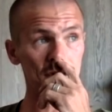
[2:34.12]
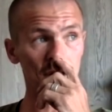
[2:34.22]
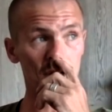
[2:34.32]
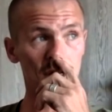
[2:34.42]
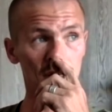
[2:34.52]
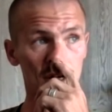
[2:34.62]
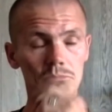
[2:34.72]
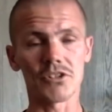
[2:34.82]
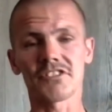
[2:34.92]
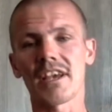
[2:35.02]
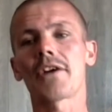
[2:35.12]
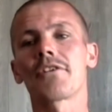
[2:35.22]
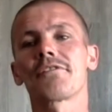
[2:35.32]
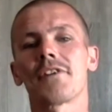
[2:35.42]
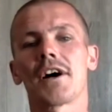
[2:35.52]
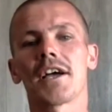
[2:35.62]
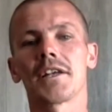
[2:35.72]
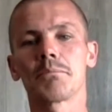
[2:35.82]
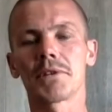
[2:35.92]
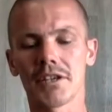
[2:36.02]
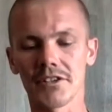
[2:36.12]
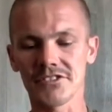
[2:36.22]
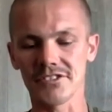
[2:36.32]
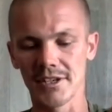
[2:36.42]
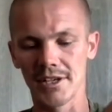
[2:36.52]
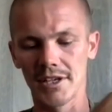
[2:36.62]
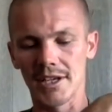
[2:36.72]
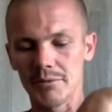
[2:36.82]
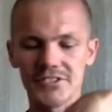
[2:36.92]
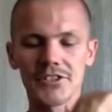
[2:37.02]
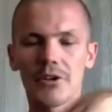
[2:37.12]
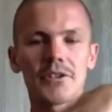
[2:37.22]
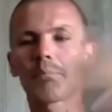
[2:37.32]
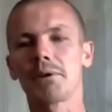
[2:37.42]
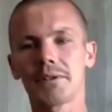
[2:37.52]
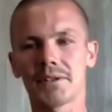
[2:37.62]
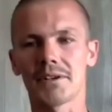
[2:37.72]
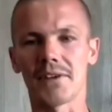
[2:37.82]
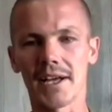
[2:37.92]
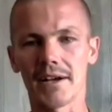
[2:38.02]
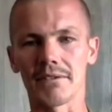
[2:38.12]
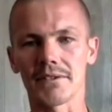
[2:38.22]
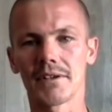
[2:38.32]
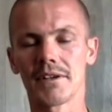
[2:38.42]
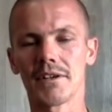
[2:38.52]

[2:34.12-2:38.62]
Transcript: to look a lot more terrifying because it was the only building around.